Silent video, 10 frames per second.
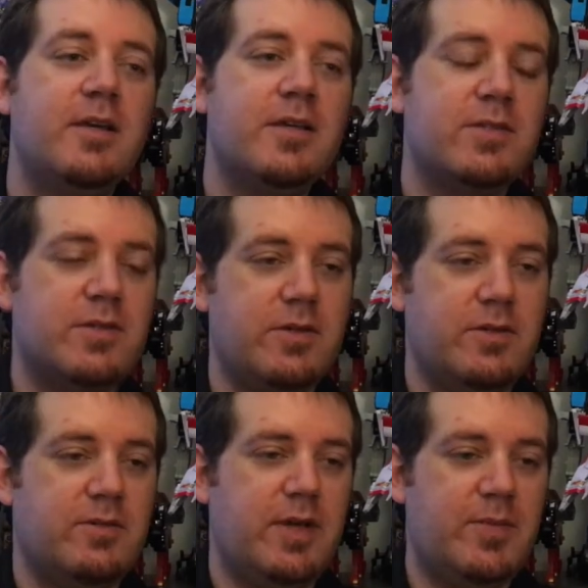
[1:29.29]

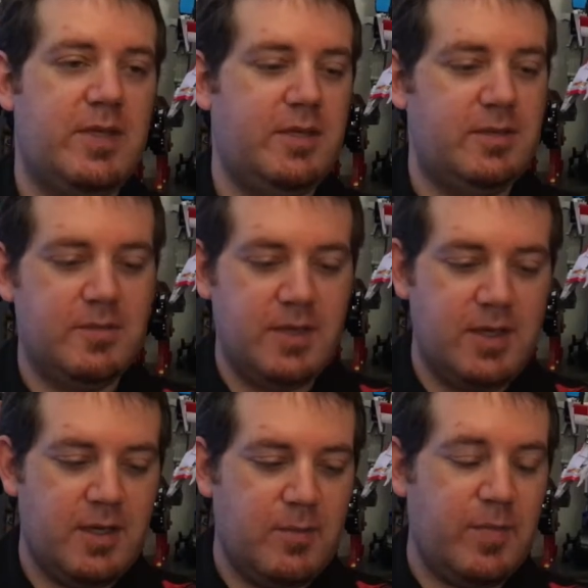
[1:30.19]
So, I mean,
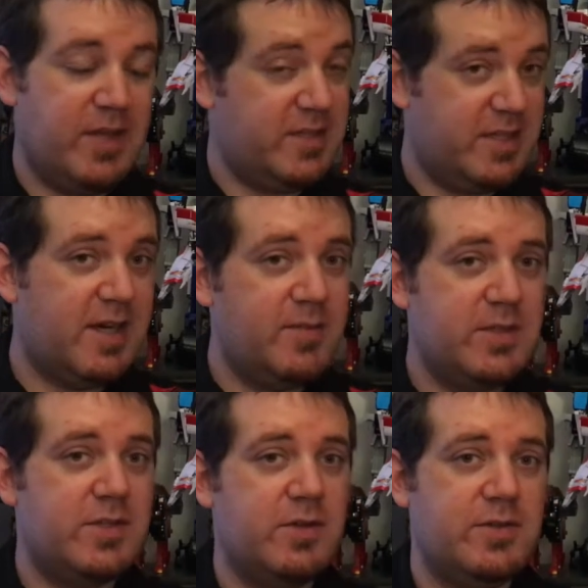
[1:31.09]
by the time
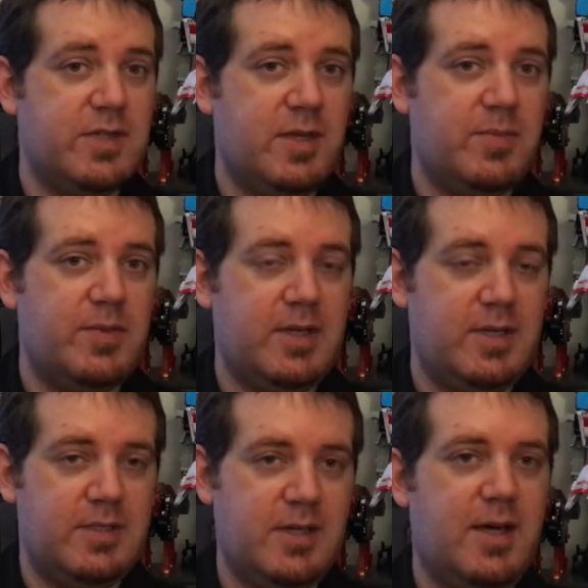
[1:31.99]
this goes up,
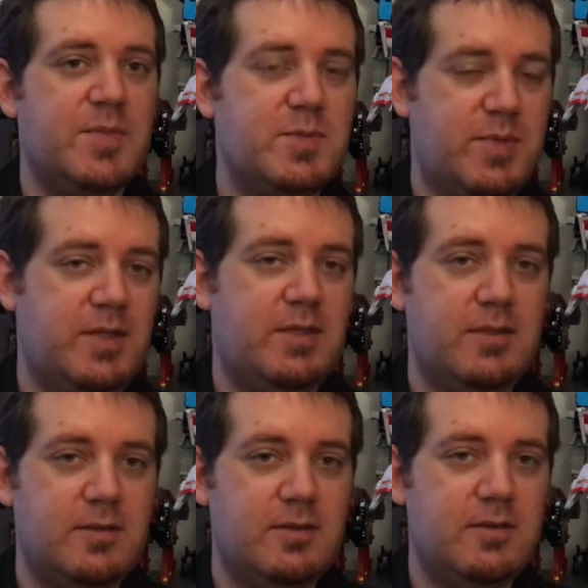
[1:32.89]
Top Spin,
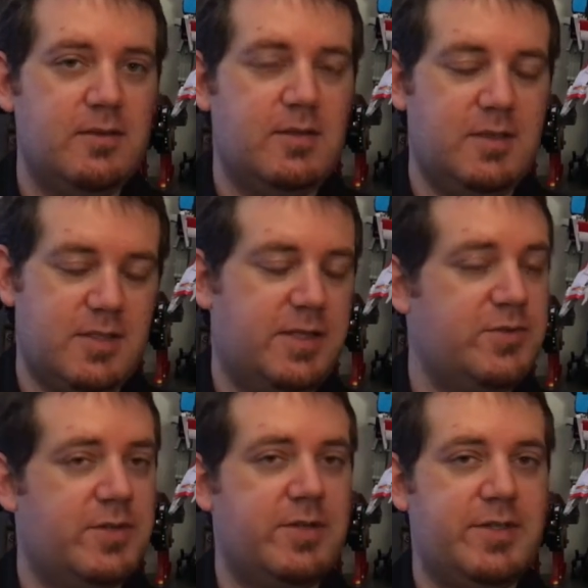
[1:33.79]
the
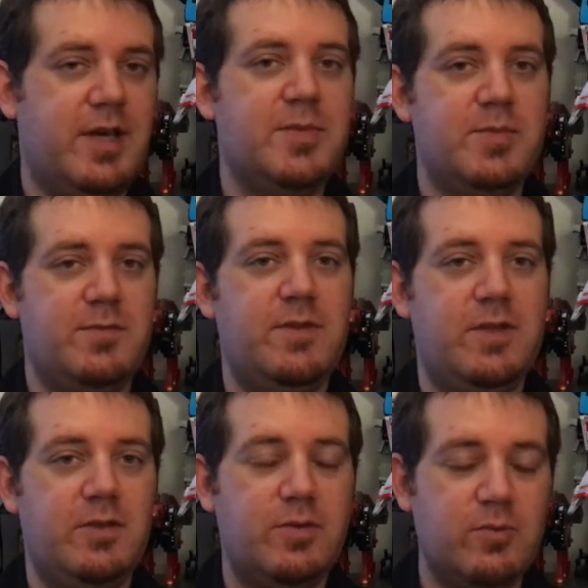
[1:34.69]
Titans Return Top Spin
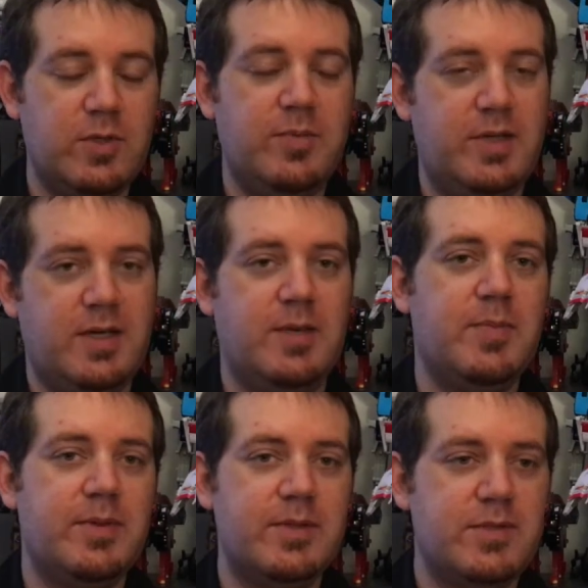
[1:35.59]
video will be
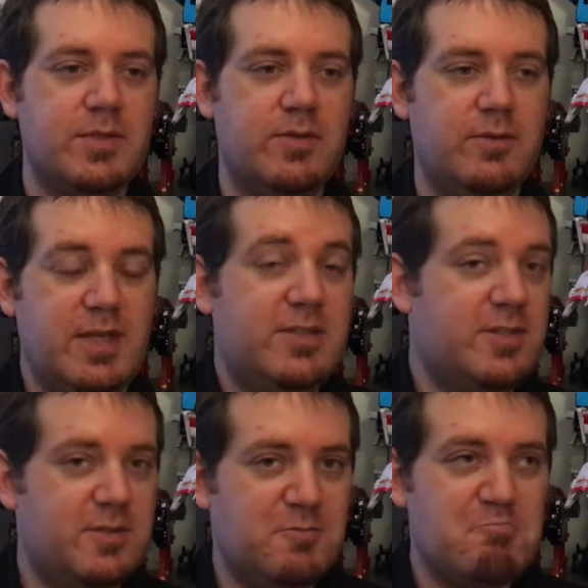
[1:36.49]
up, so
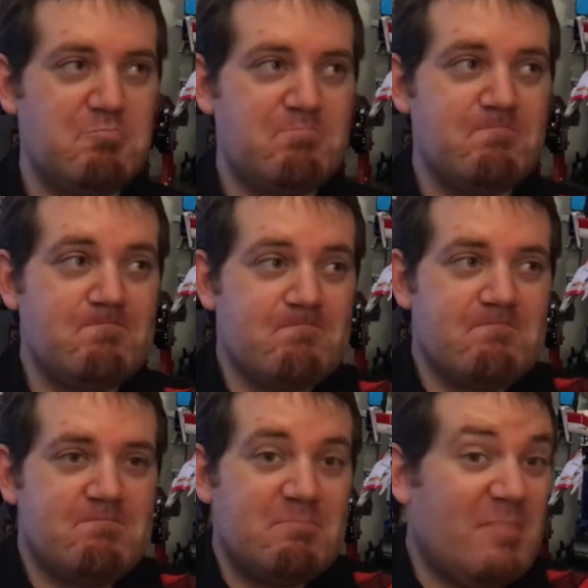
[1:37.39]
that's
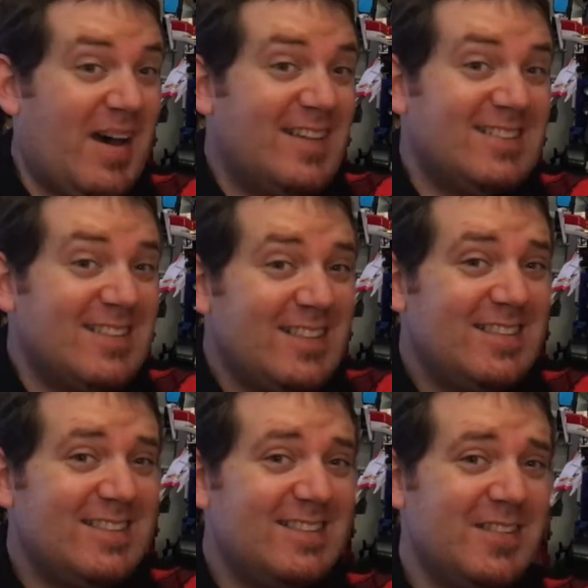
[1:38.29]

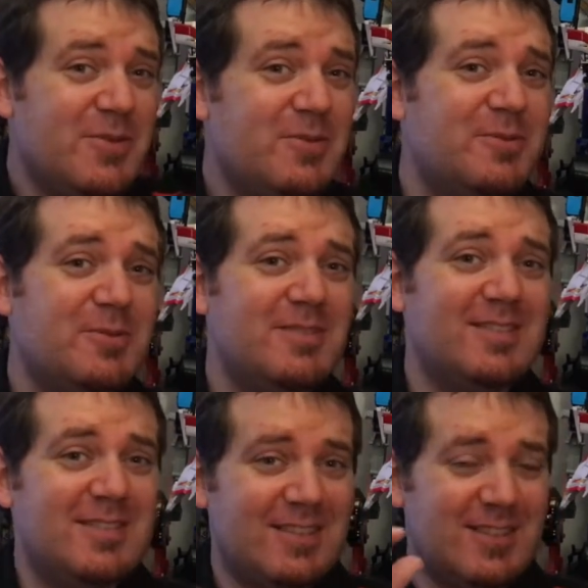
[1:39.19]
mildly new,
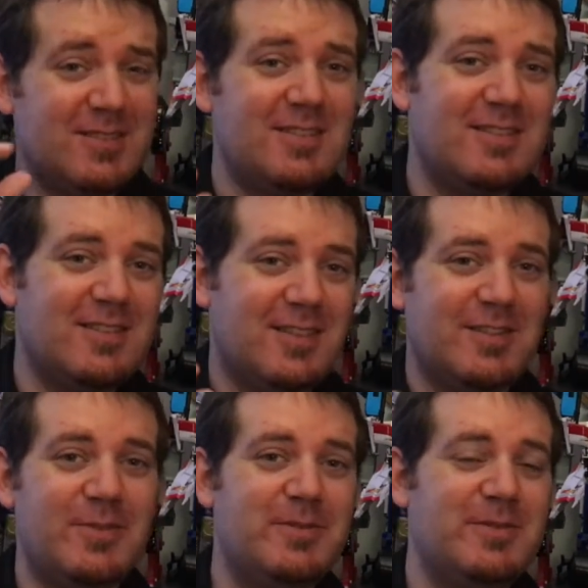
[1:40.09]
little
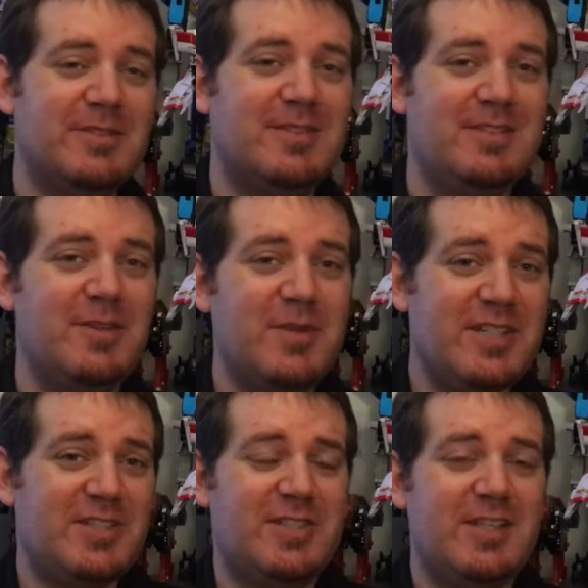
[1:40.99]
new,
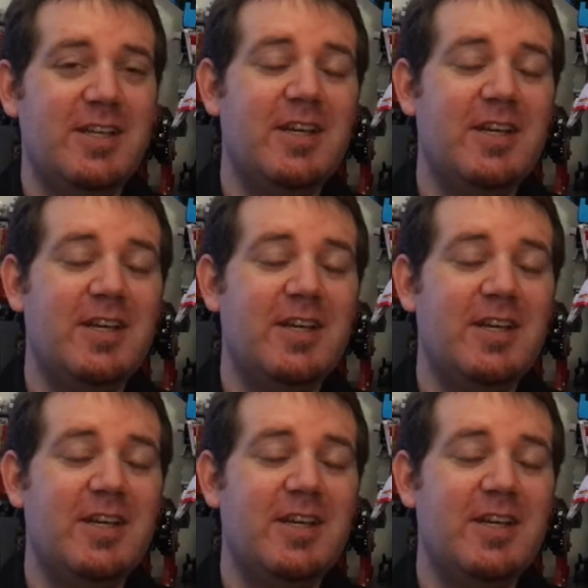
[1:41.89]
newish.